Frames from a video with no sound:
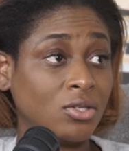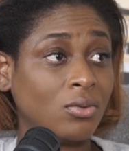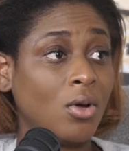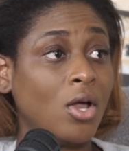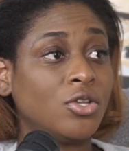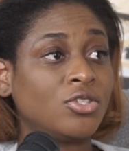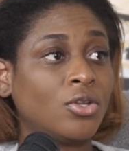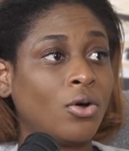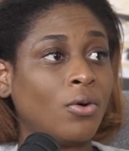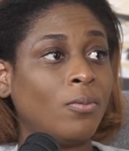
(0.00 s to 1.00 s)
you.
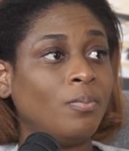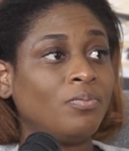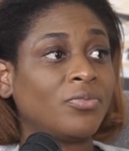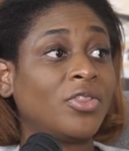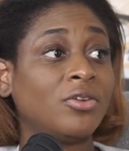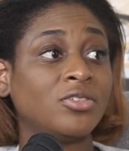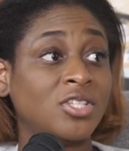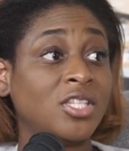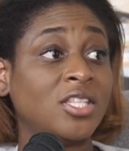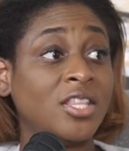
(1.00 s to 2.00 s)
So there's
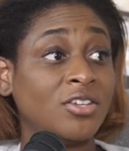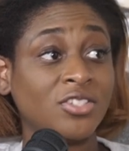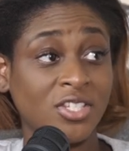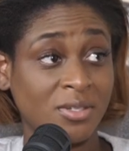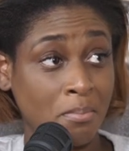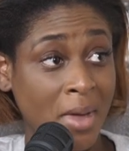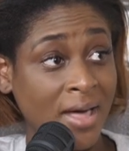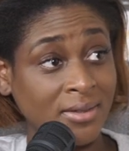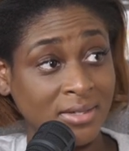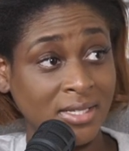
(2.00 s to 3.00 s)
there's this
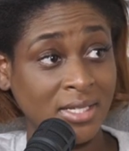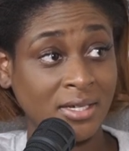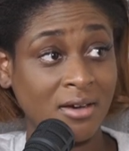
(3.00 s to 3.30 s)
balancing